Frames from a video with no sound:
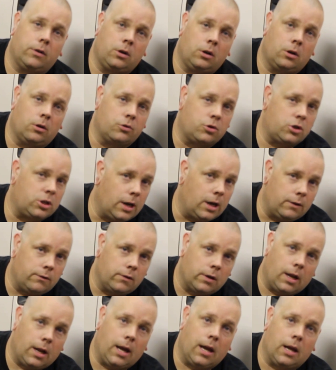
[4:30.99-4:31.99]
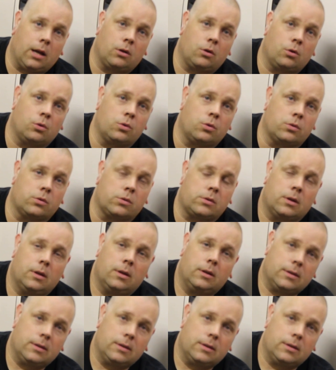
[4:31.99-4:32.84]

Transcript: you know, shaving handles,